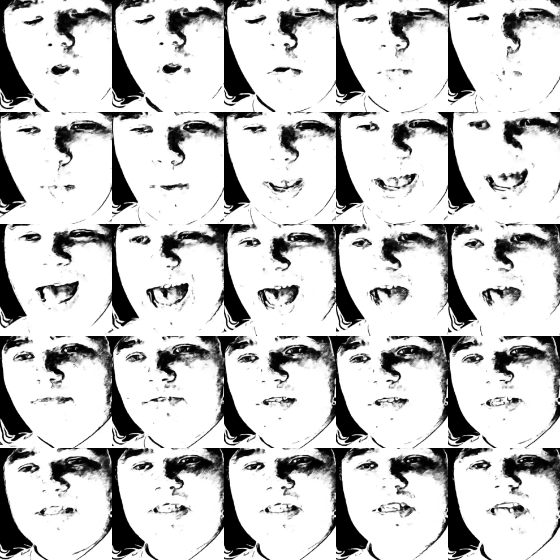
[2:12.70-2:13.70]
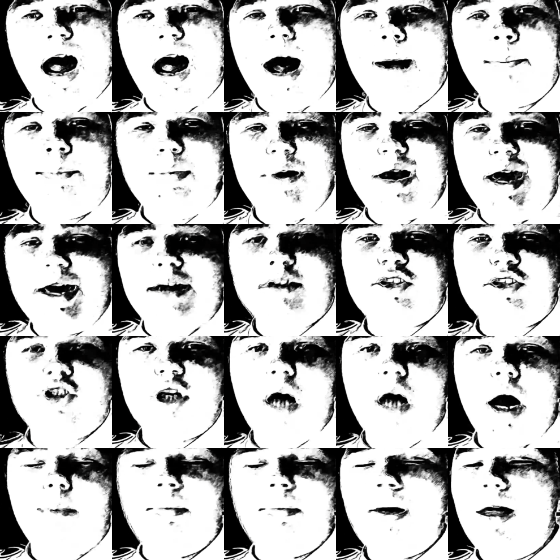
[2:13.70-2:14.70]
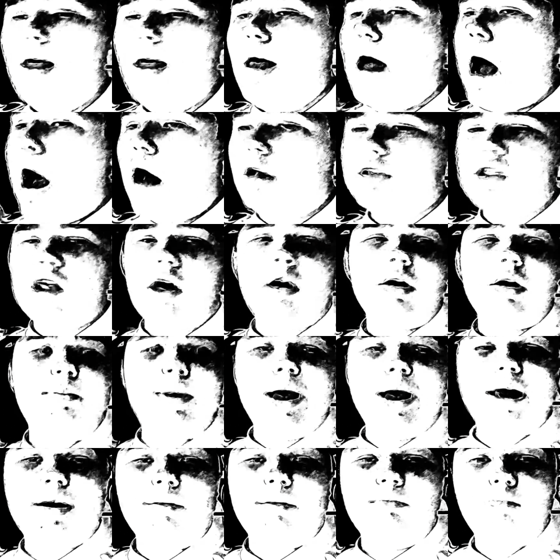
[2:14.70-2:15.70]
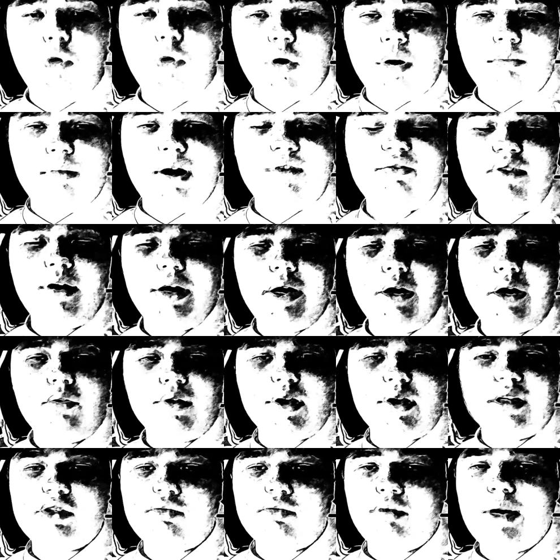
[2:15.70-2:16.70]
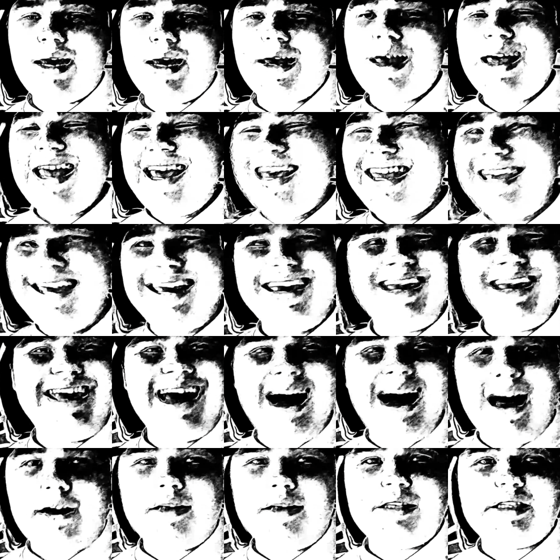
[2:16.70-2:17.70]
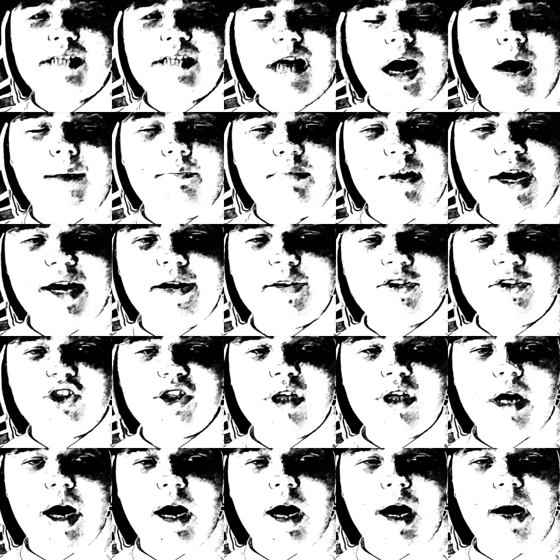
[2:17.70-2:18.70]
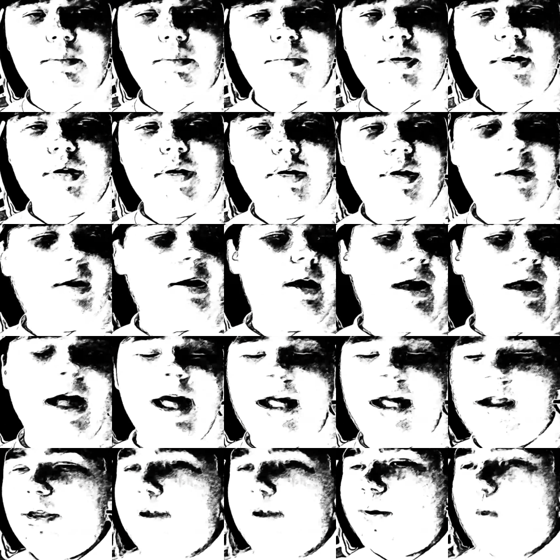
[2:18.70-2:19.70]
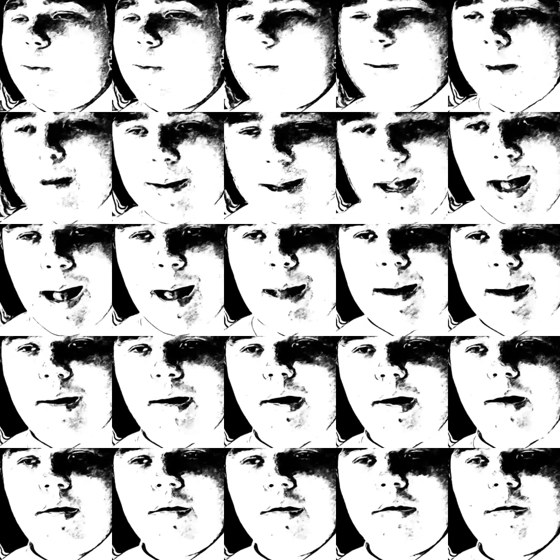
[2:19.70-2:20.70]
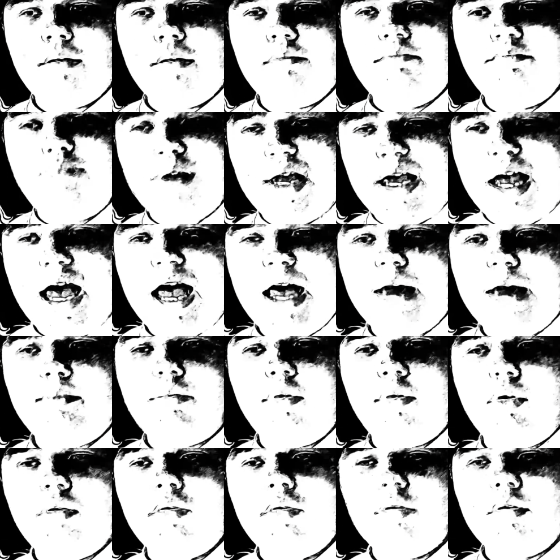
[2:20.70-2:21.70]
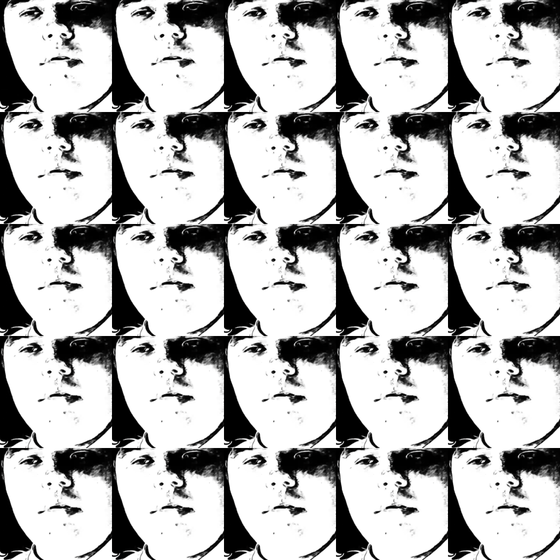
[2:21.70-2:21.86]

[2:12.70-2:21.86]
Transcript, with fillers: we have to stop Nick Chubb. I'll talk about it more in my video this week. You got to stop Nick Chubb. And you got to be able